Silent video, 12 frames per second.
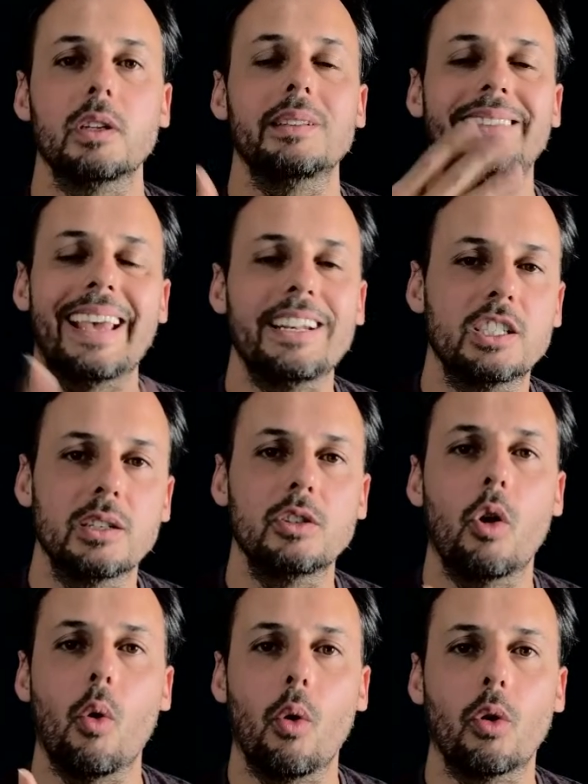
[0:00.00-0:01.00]
tension
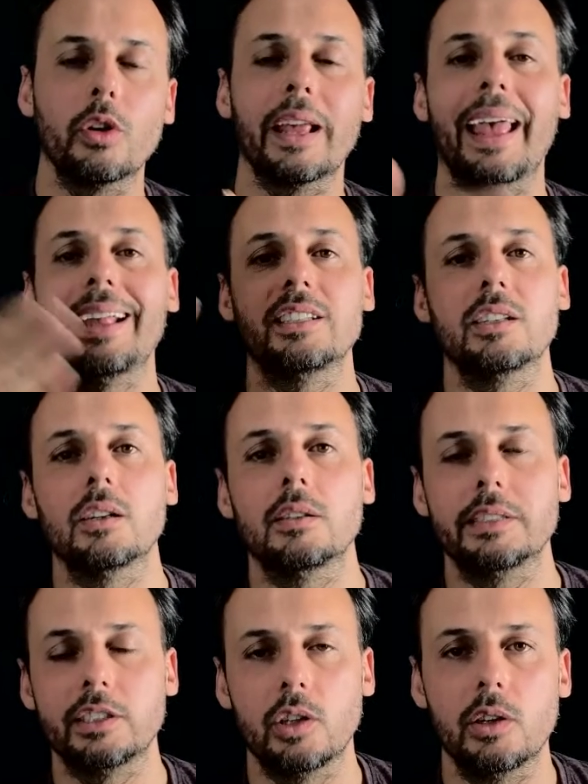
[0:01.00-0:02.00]
chord and the
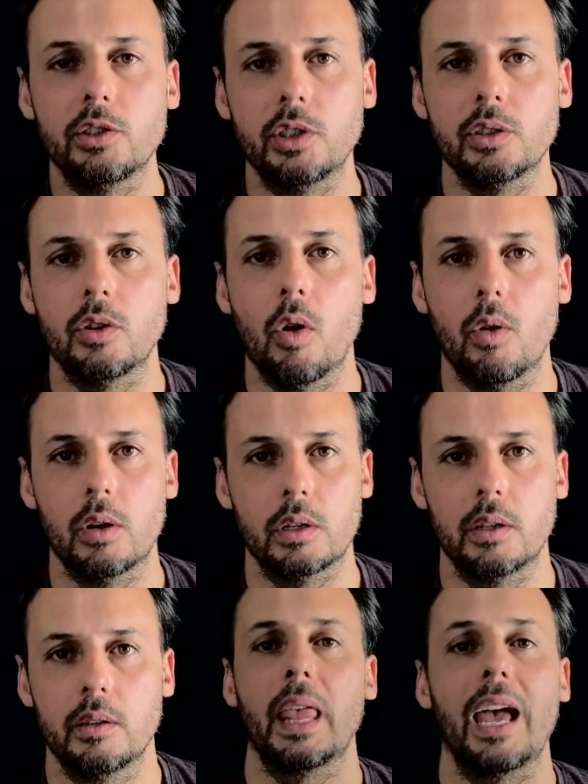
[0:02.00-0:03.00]
resolution chord,
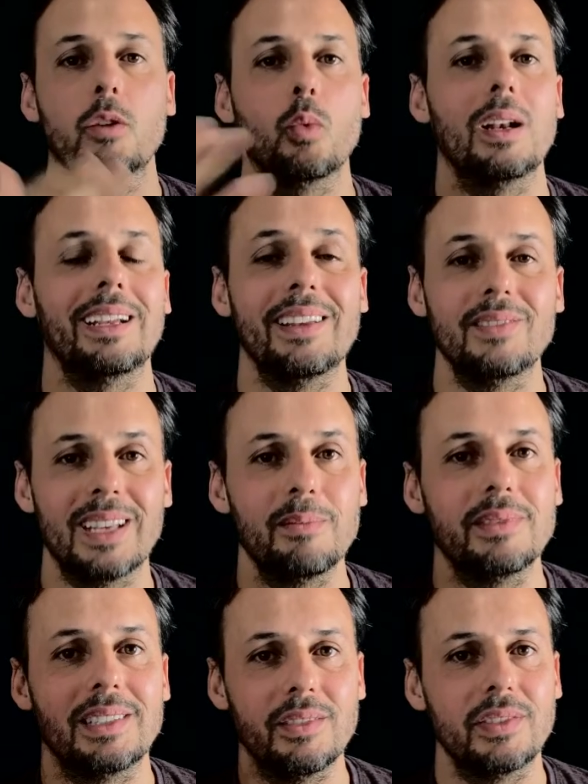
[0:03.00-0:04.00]
and we'll give them
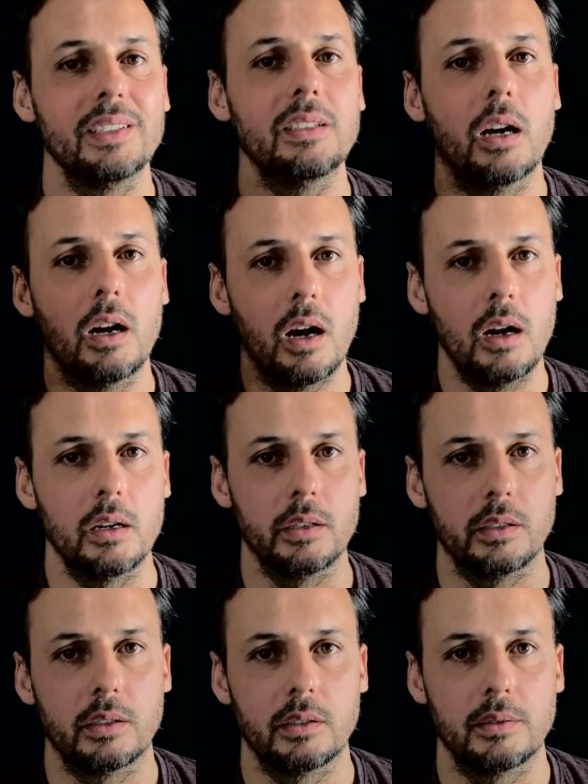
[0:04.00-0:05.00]
different
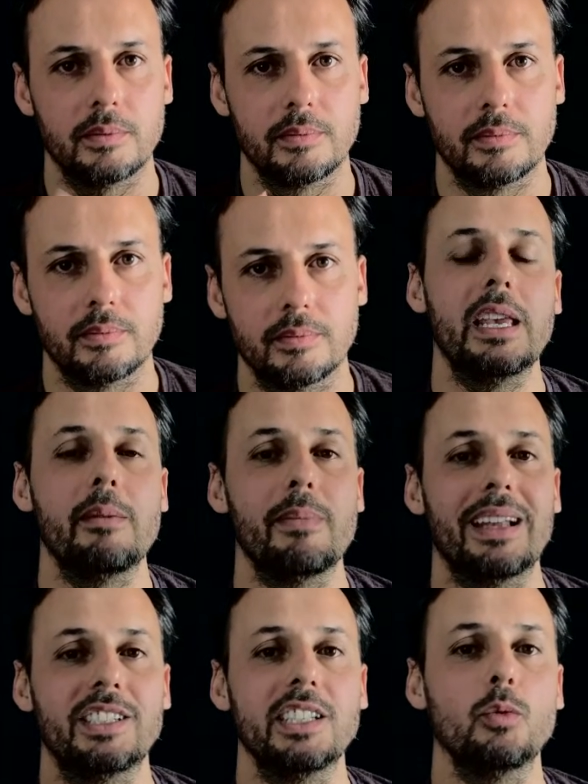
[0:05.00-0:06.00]
colors.
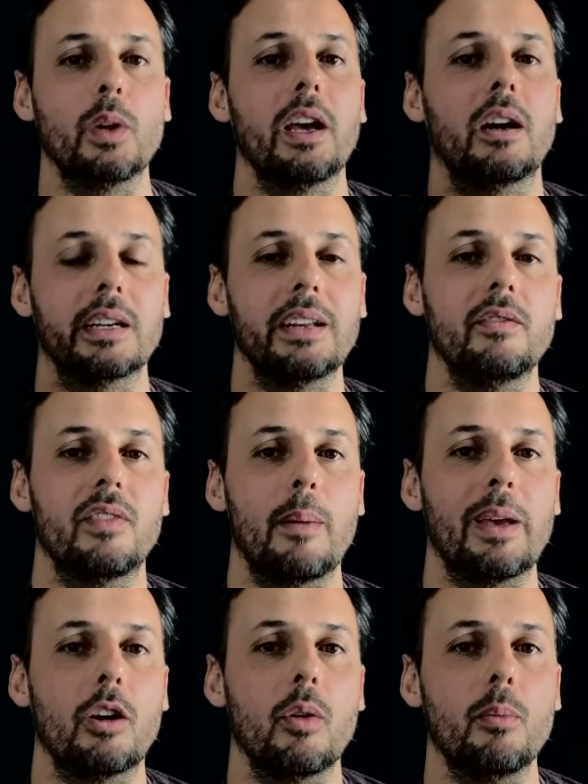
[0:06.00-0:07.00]
Imagine we are in
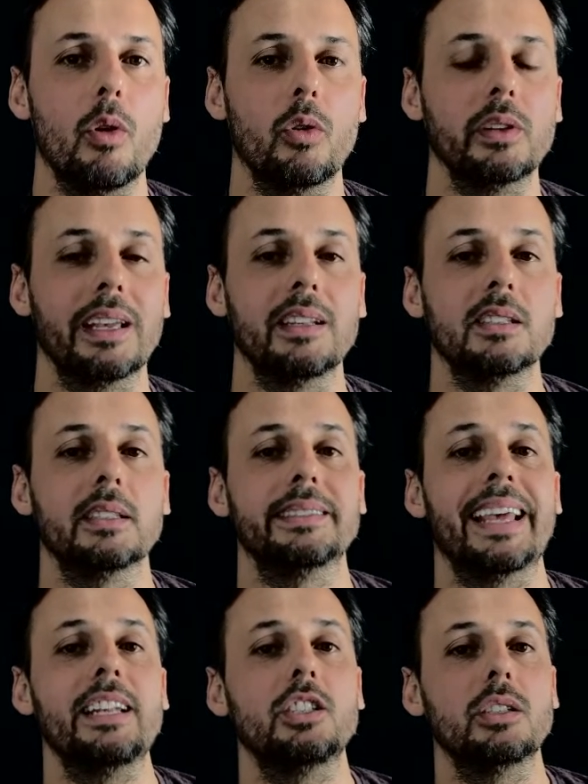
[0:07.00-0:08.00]
flamenco mode and the
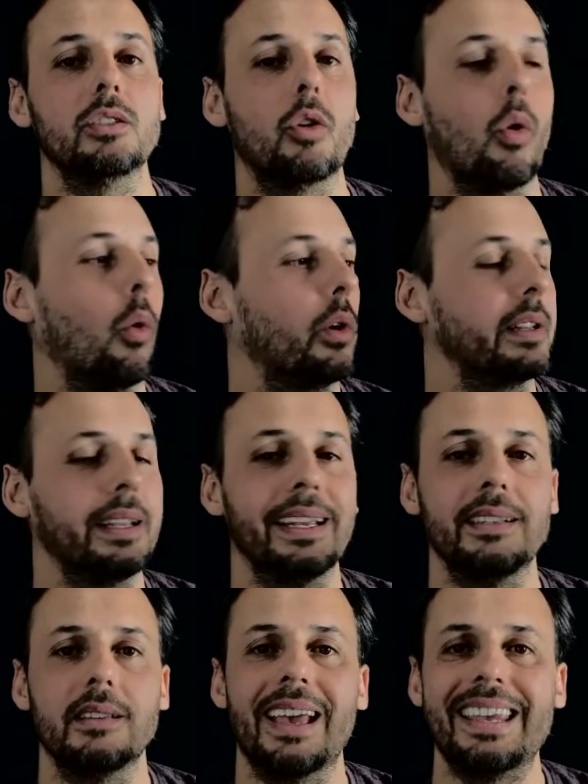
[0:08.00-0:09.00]
tension chord
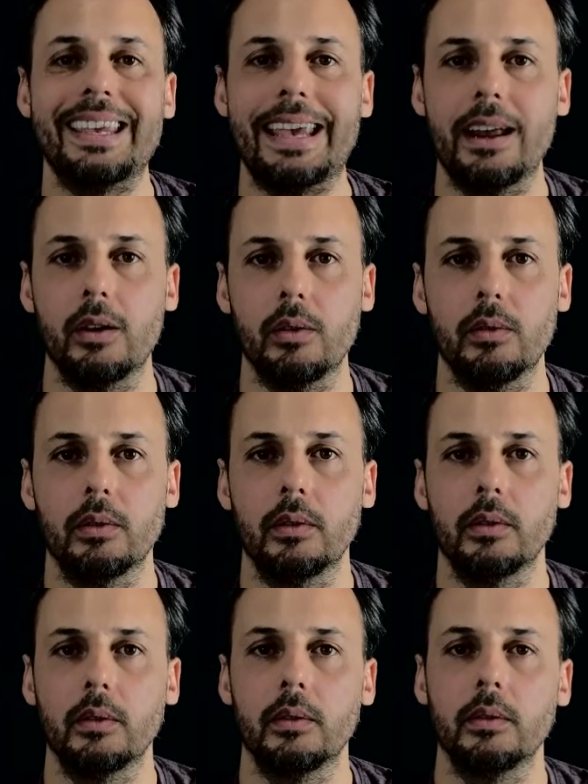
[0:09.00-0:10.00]
is yellow
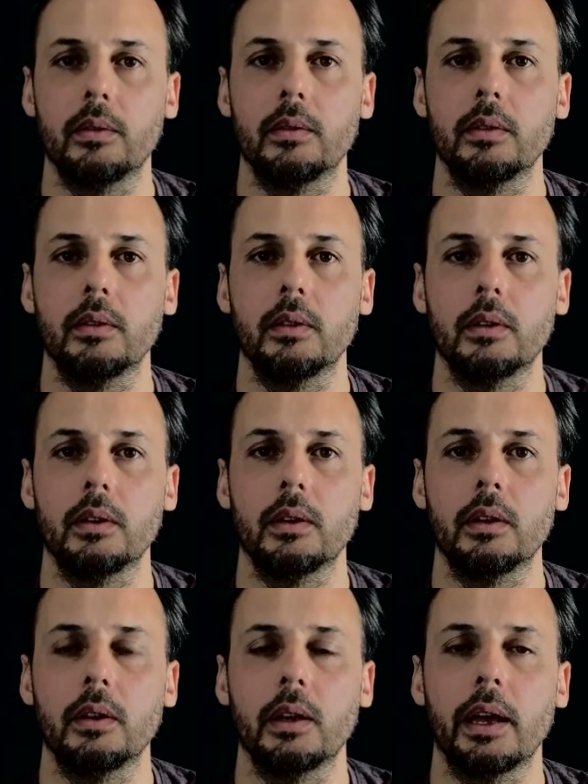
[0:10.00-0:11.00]

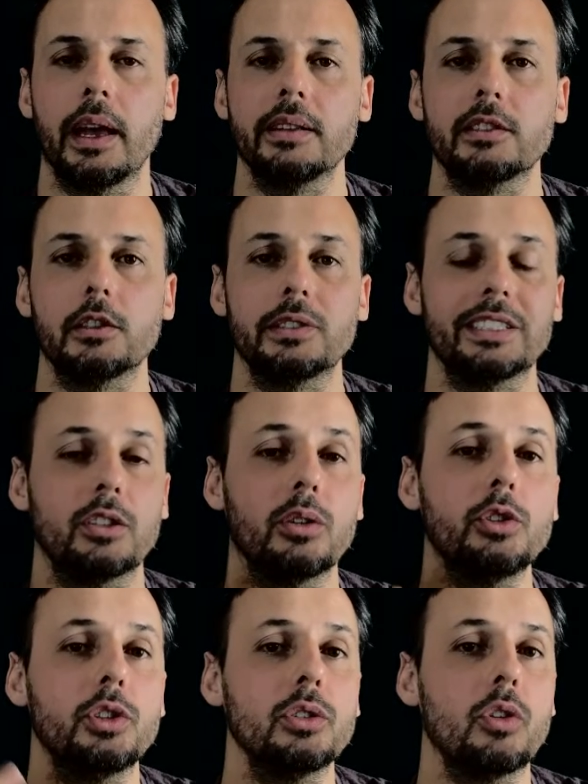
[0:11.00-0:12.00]
and the
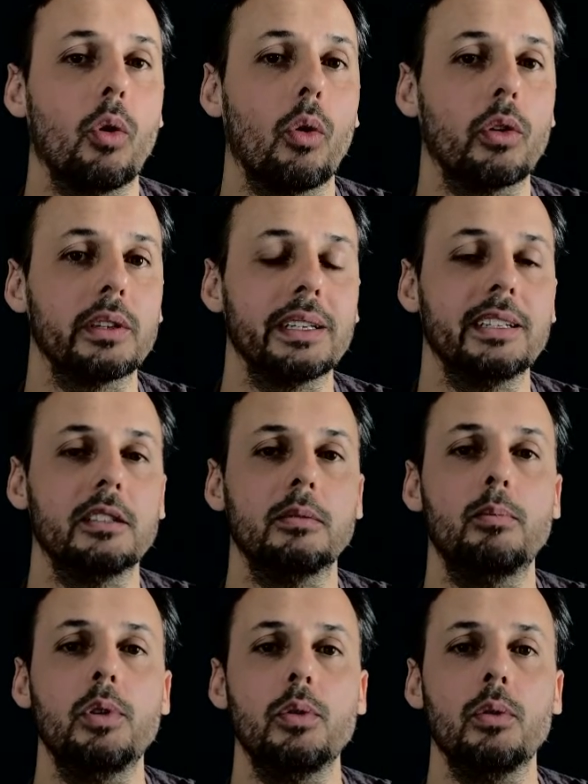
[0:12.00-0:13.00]
resolution chord is
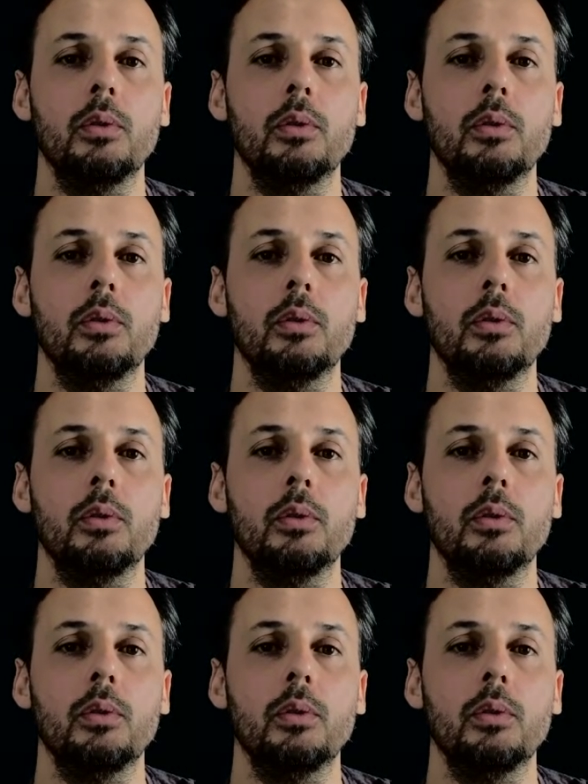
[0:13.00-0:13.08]
blue.